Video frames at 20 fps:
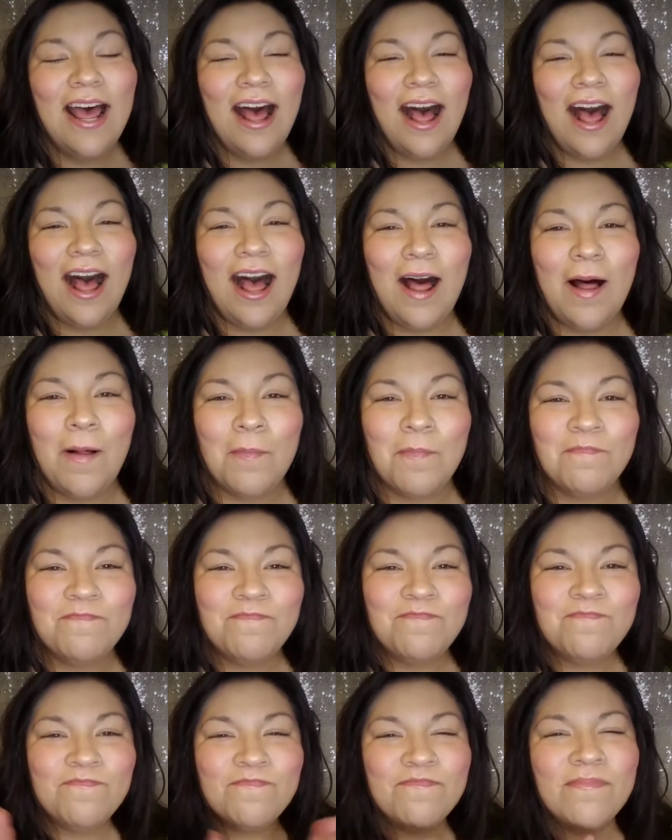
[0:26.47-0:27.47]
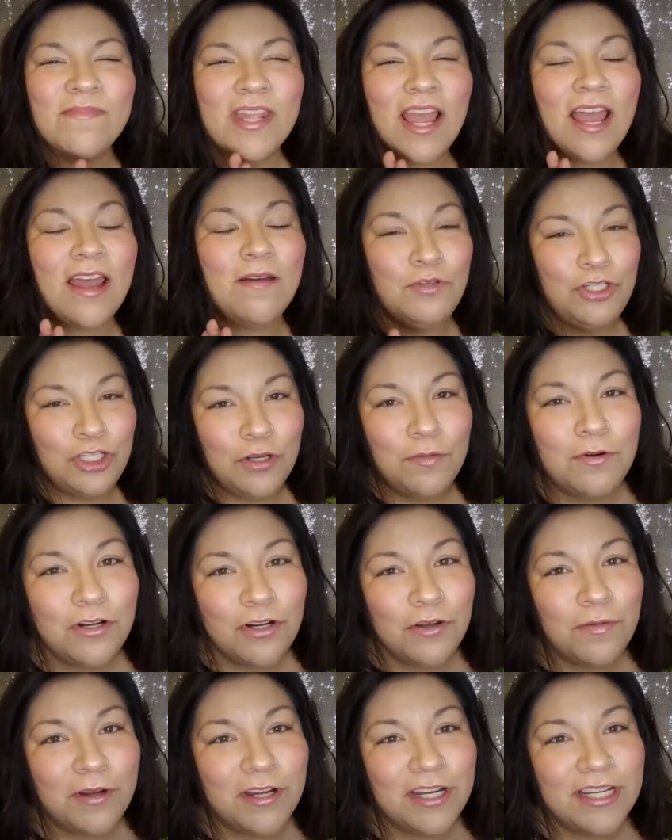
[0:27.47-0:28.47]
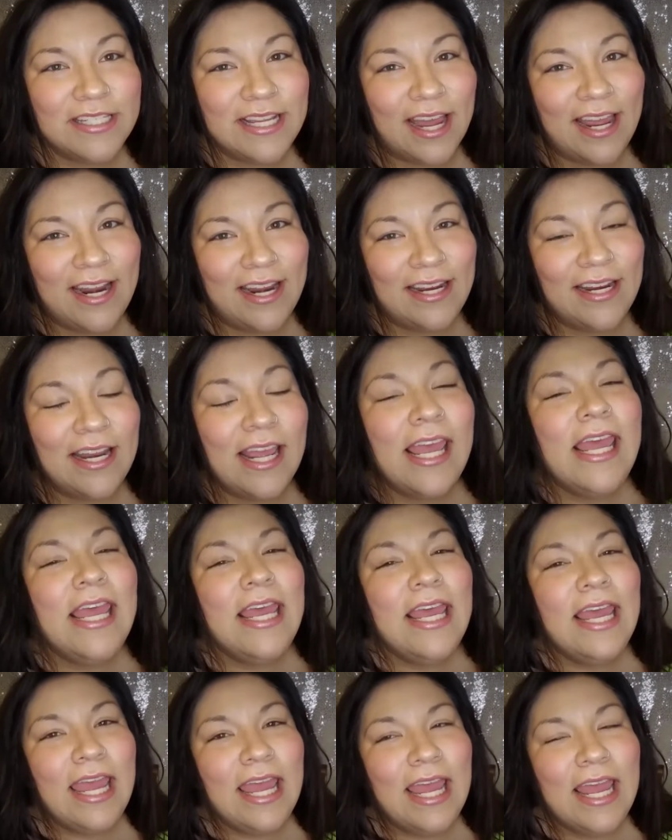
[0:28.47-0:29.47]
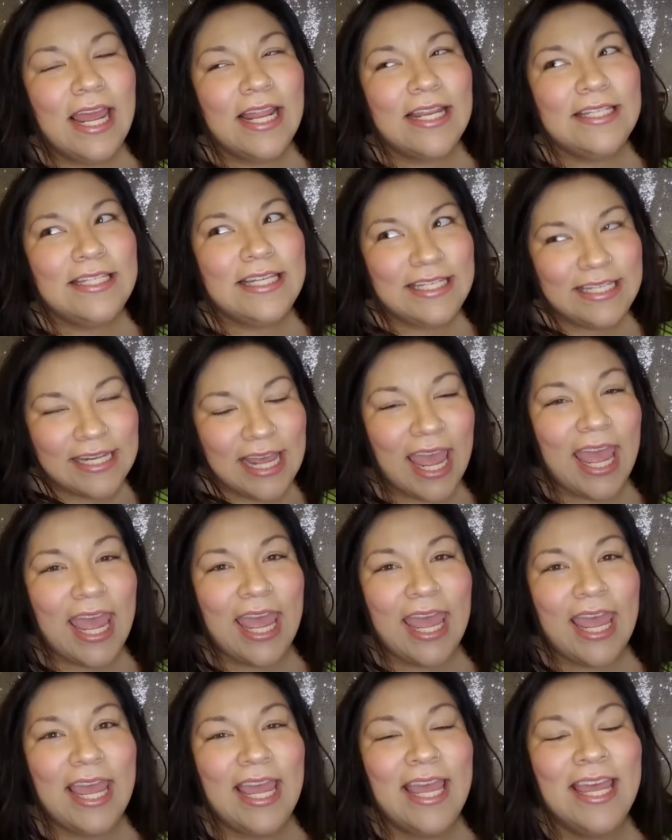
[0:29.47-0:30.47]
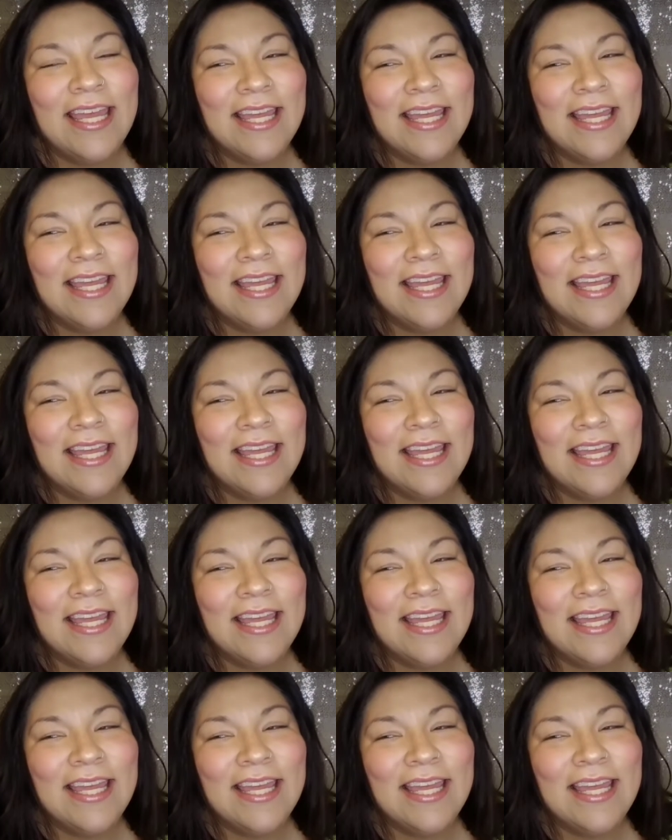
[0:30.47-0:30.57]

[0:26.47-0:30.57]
I'm super duper excited. Today